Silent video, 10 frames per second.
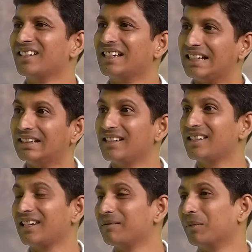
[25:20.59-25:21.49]
Is he
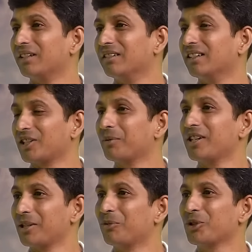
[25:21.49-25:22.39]
this? Lakshmana
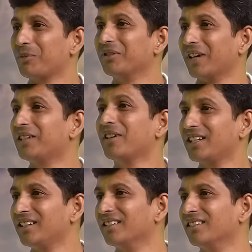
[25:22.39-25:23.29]
is supposed to be very,
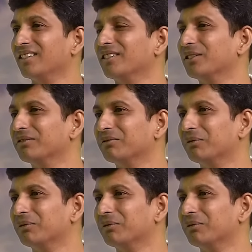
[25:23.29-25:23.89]
very